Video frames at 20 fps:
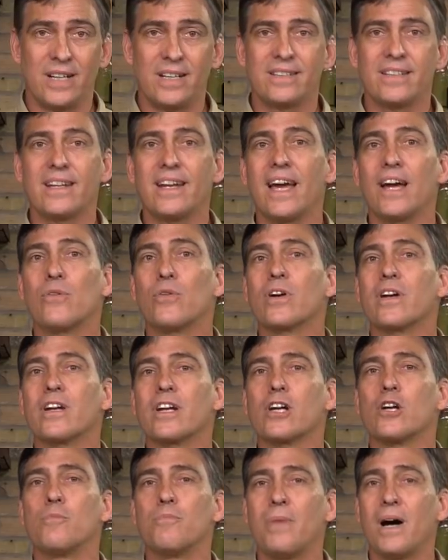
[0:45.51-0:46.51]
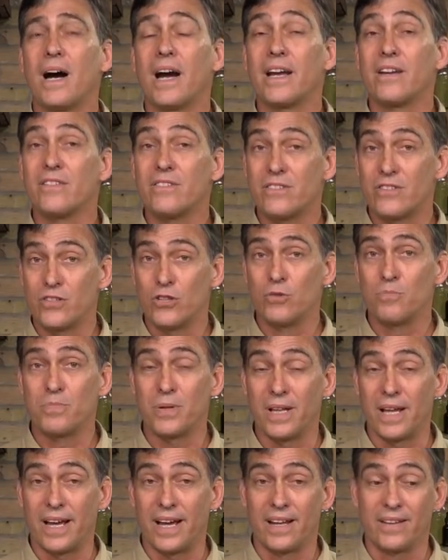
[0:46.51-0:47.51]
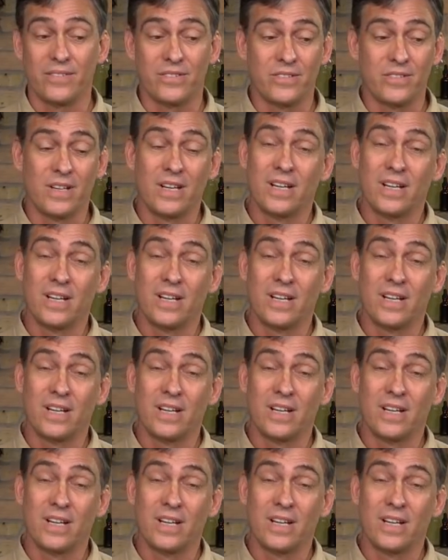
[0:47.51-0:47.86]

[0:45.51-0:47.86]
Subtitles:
Today we're going to combine 2 plants,